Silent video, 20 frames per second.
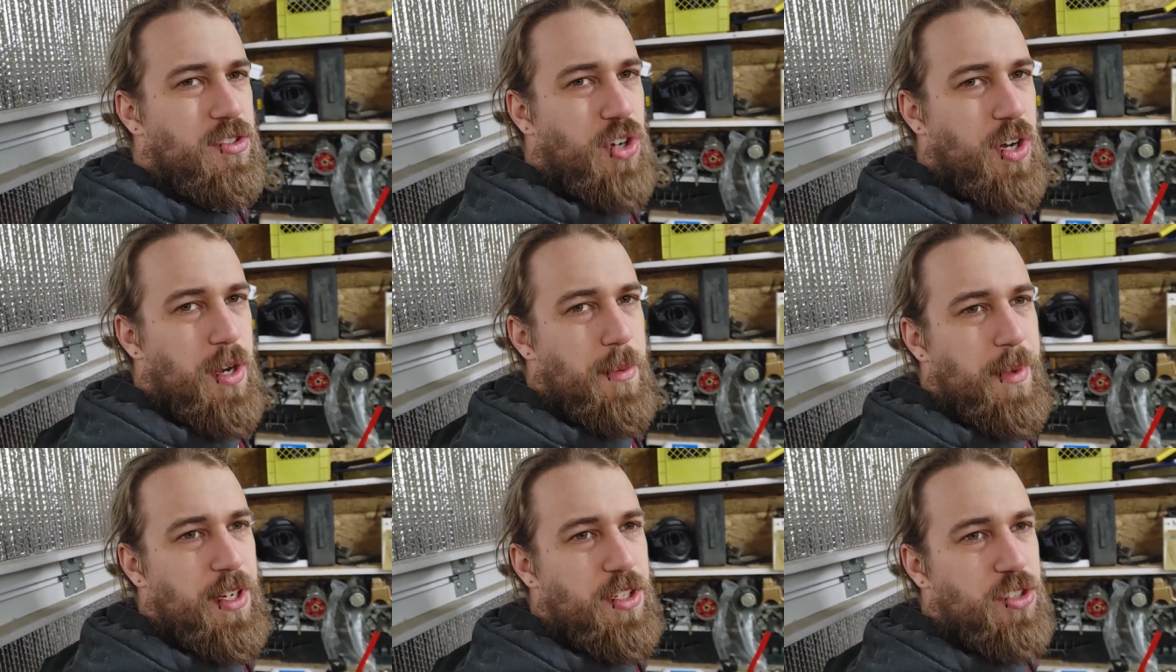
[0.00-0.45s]

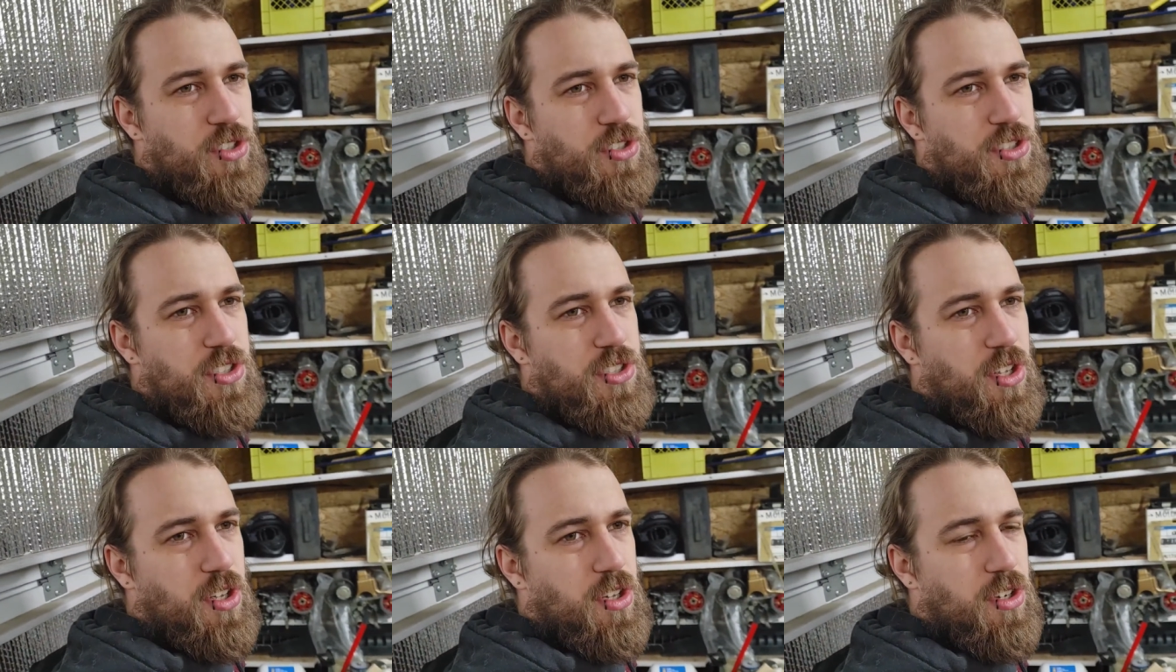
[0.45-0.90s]
try to make sure
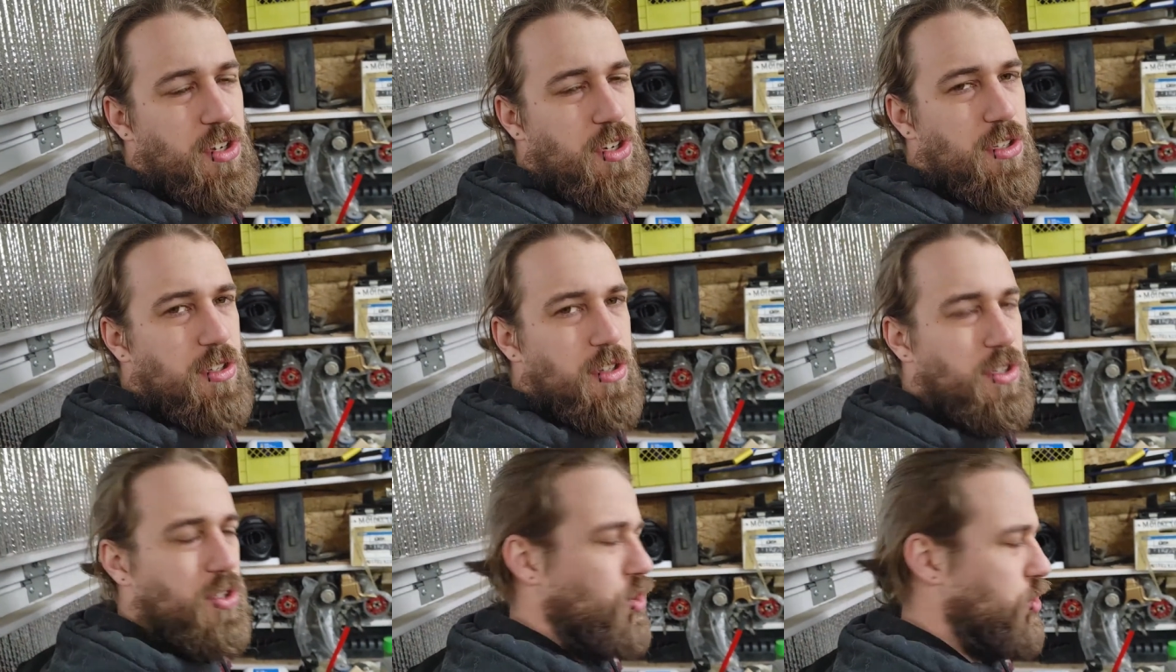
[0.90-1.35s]
she's all
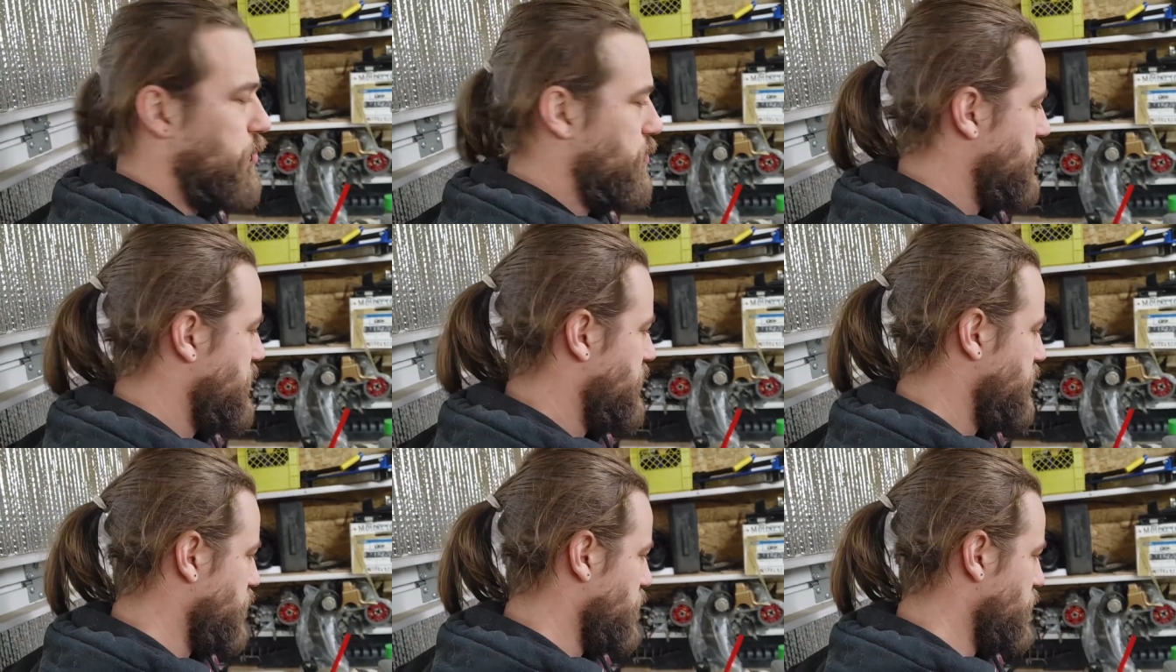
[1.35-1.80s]
good and lubed
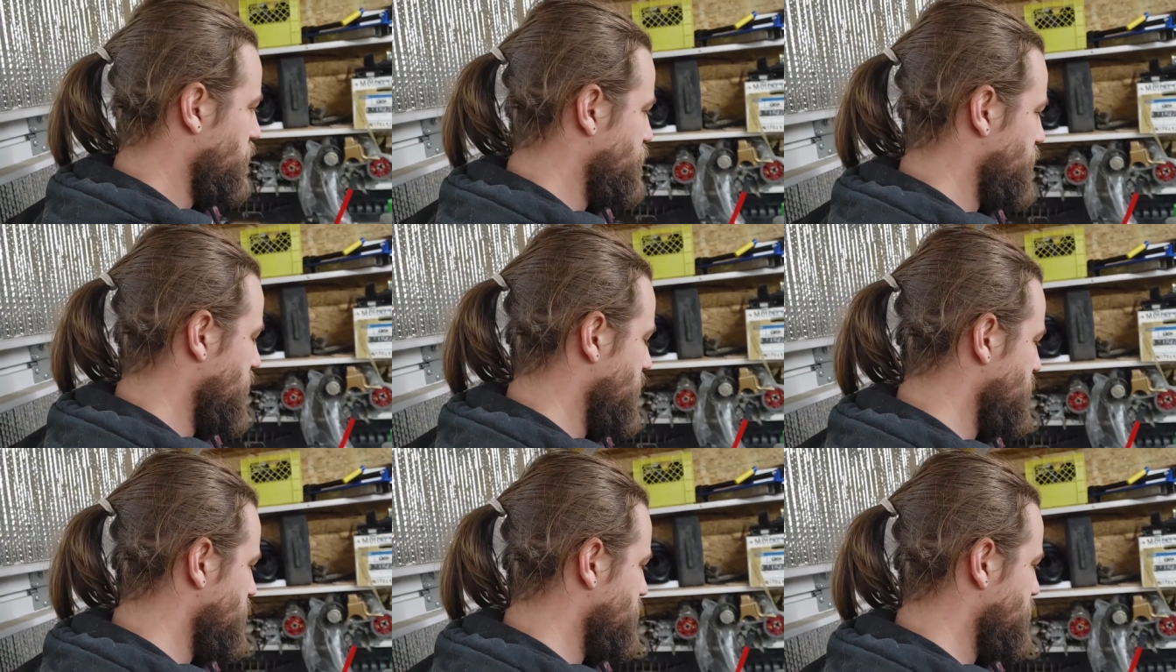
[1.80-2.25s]
before
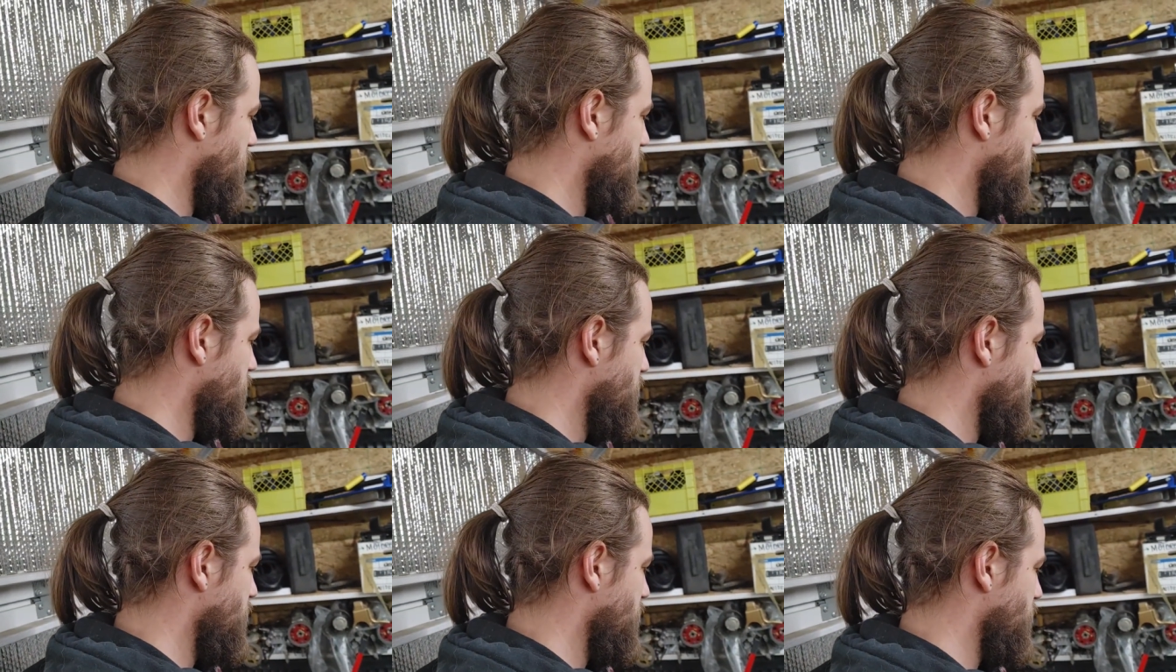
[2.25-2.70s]
trying to
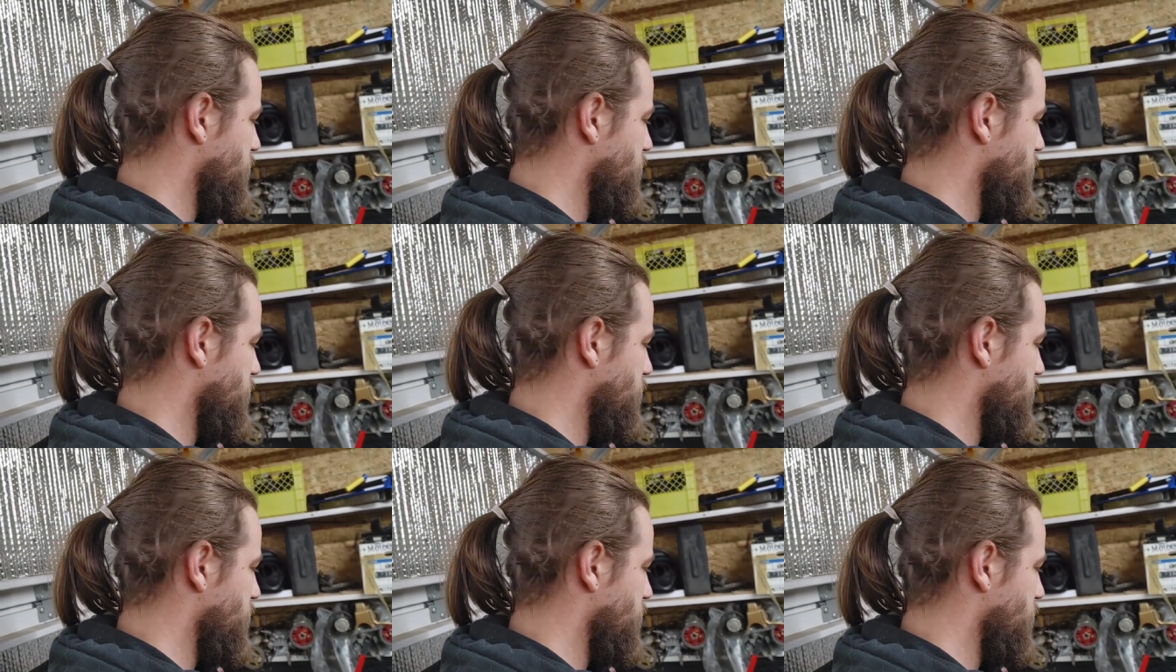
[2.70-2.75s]
start it?